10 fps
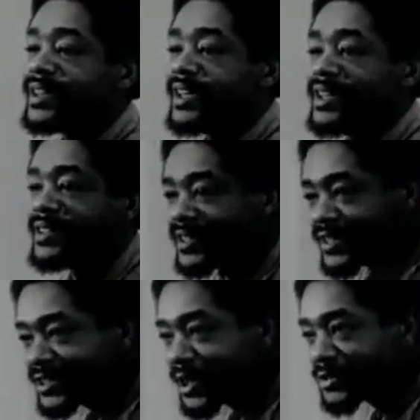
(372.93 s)
And then
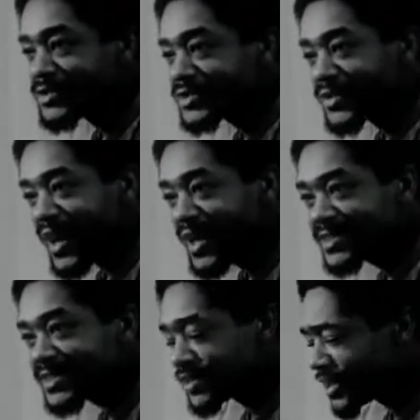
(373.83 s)
it toasts
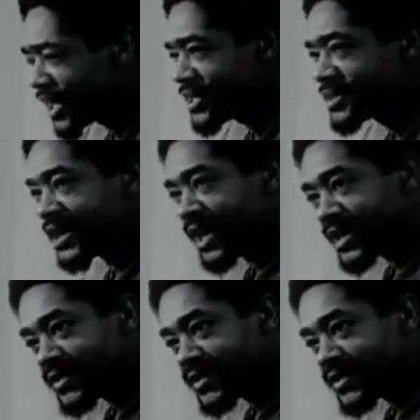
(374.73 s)
right, nice and hot,